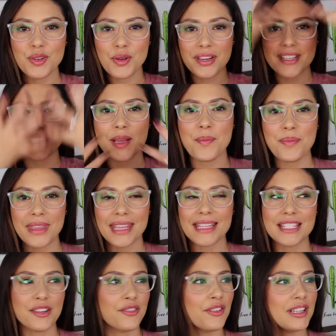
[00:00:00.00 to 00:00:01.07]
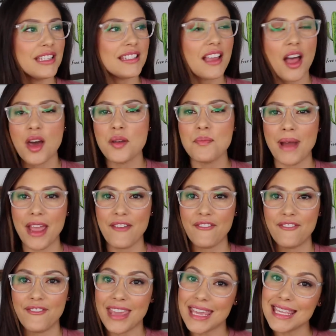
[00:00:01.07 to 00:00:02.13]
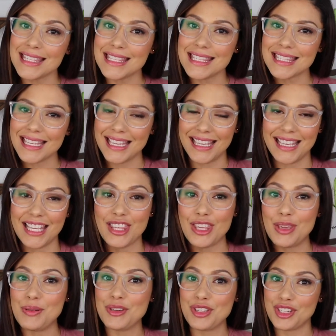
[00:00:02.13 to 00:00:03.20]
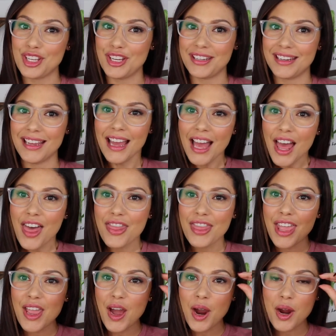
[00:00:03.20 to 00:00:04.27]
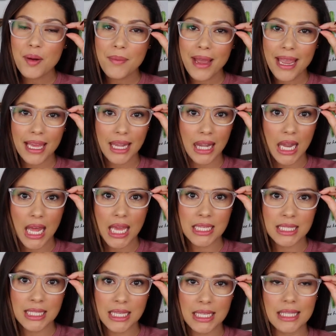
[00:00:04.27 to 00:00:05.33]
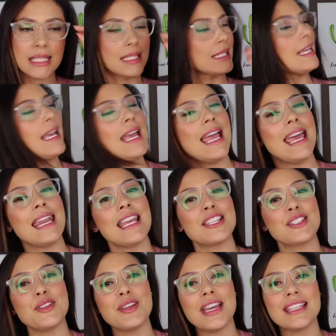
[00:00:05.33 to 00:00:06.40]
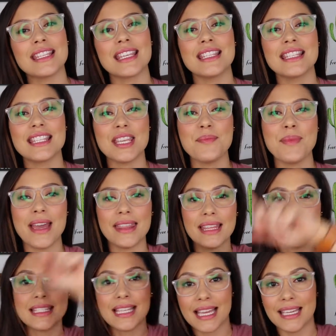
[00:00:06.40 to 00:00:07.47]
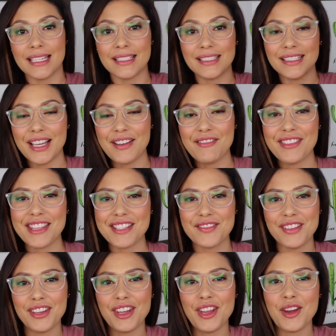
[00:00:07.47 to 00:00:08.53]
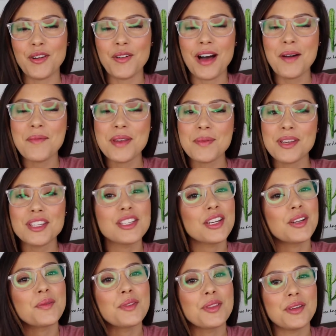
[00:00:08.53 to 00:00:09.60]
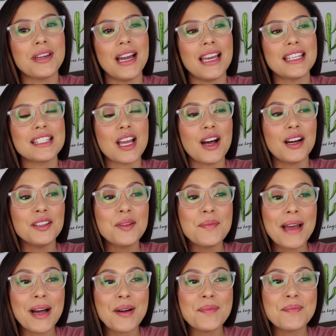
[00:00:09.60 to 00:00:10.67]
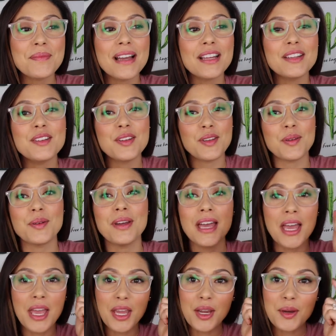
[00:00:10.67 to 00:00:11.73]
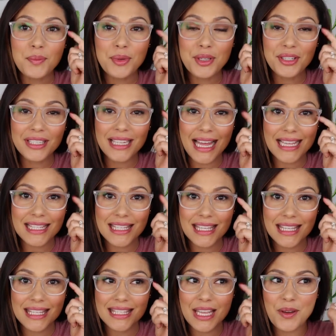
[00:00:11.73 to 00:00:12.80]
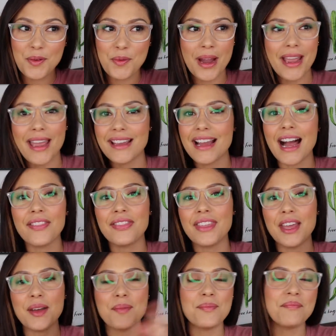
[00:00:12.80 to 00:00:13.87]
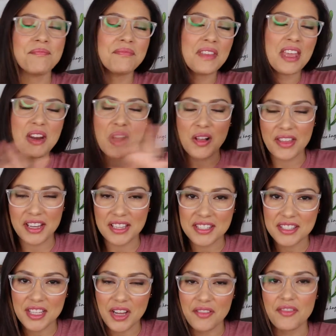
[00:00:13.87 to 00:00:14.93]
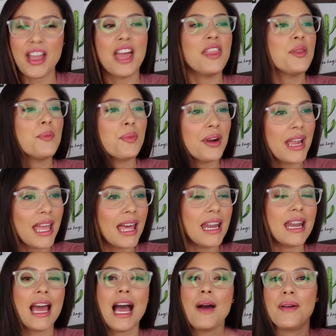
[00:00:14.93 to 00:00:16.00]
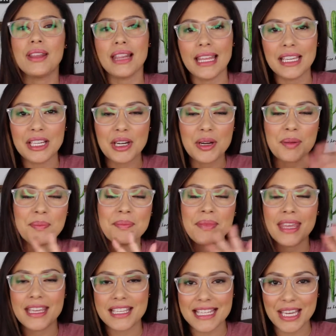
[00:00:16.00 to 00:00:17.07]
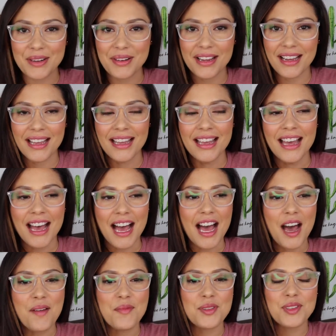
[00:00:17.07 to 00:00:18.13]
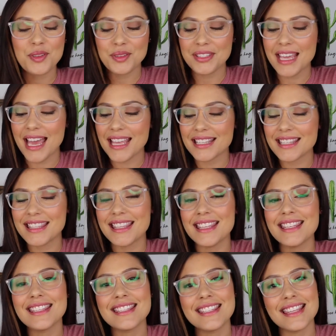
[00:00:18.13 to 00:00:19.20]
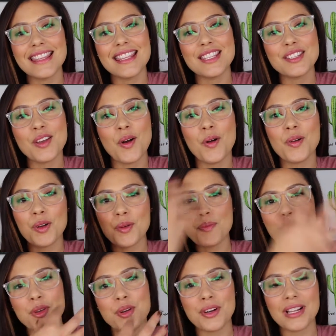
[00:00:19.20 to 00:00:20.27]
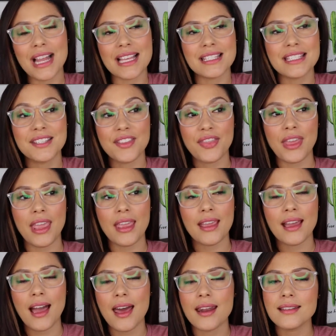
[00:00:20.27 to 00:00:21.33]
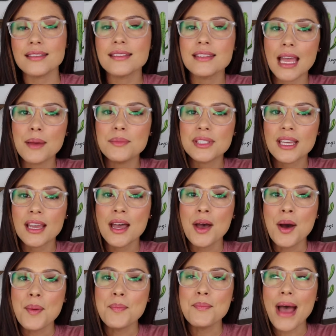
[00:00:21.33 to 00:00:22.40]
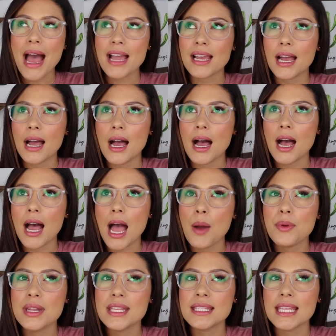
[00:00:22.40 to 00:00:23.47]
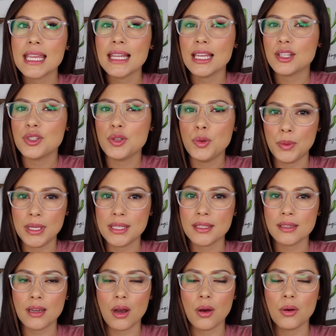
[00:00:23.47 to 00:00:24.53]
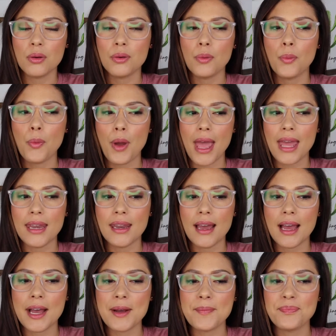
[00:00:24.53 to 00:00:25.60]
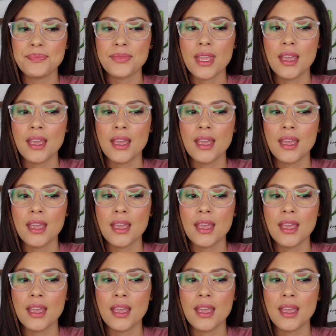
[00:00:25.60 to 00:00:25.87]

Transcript: notice something different on my face? You should. They are my glasses. And as you guys can see by the title of this video, I'm gonna be sharing with you guys all about my new computer glasses and why I got them and all that good stuff, and the brand and how I like them, et cetera. Um, so yes, this this whole computer glasses thing kind of stemmed back, uh, I wanna say like two weeks ago when, um,